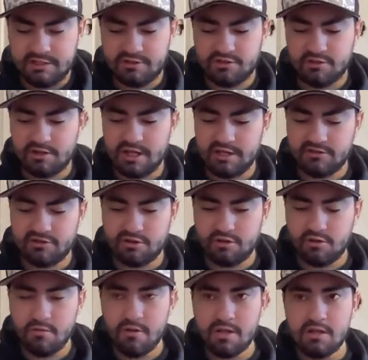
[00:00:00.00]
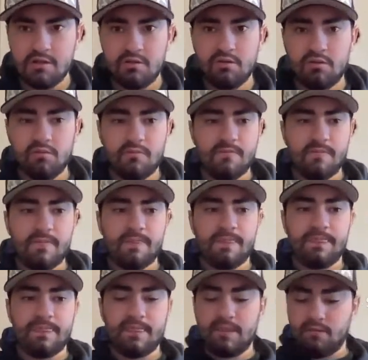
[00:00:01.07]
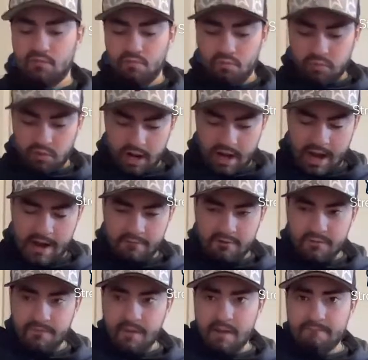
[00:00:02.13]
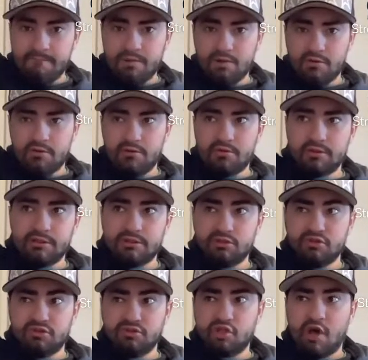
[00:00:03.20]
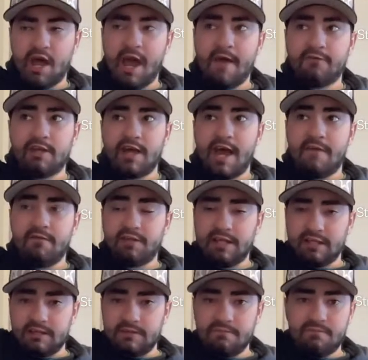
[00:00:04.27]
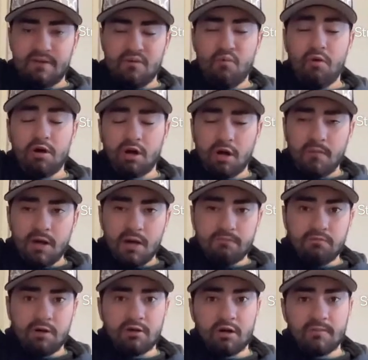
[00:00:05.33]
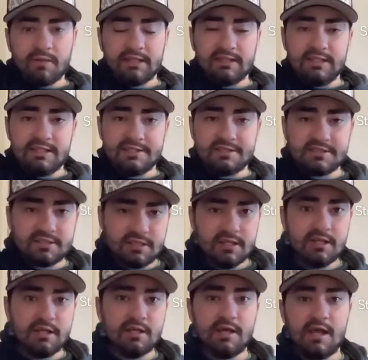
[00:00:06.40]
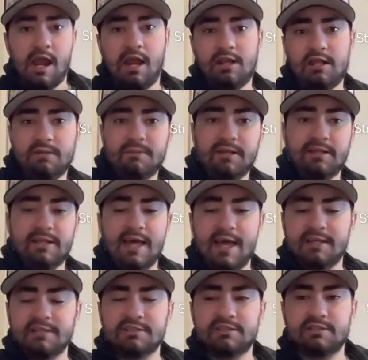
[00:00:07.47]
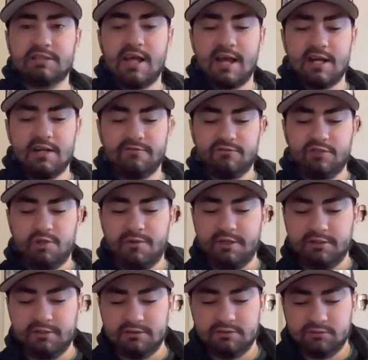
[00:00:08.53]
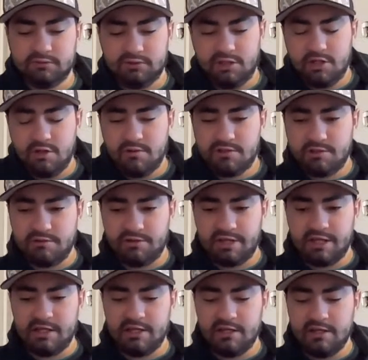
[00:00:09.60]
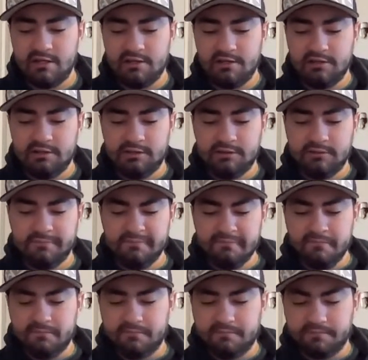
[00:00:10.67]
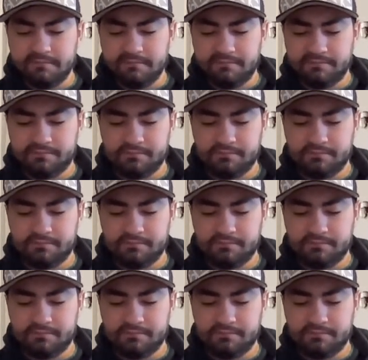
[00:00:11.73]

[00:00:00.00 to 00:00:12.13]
So okay, so what I remember, so I have to have it like my one arm up, one arm like this, and like my legs kind of doing, its own thing.